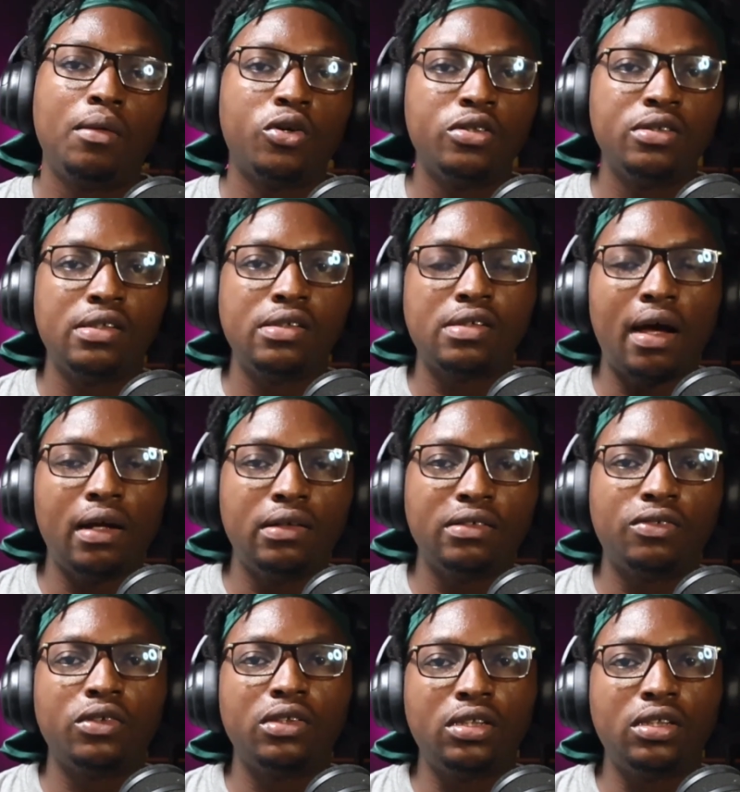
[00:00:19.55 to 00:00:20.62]
content
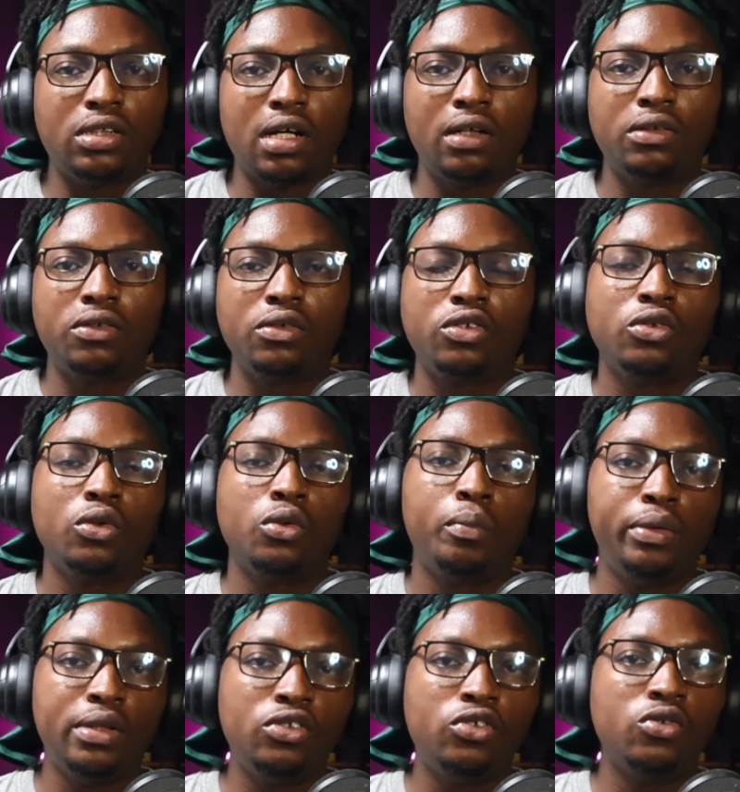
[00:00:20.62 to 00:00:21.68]
ideas for this channel, so
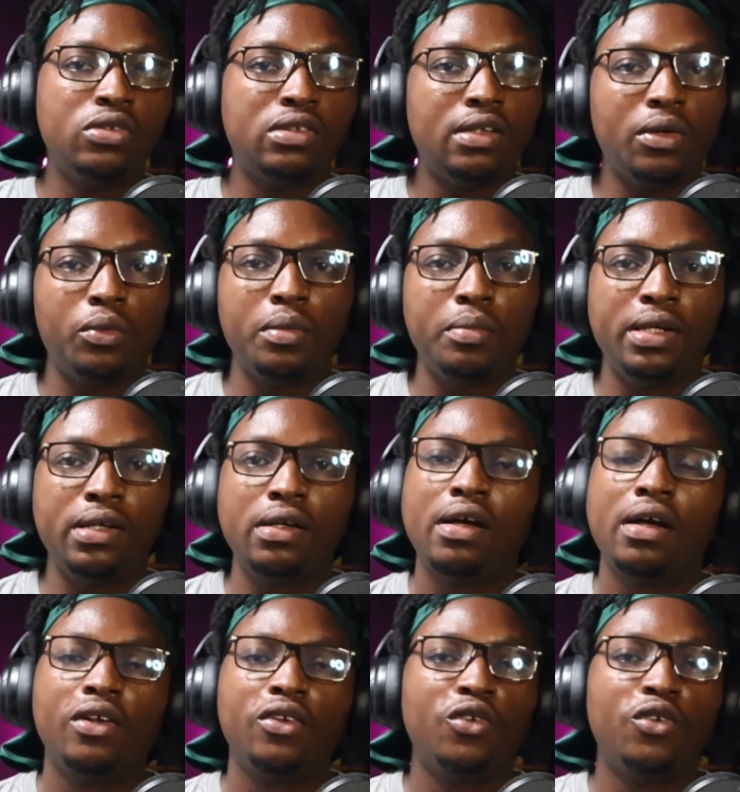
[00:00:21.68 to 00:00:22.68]
please do stick with me.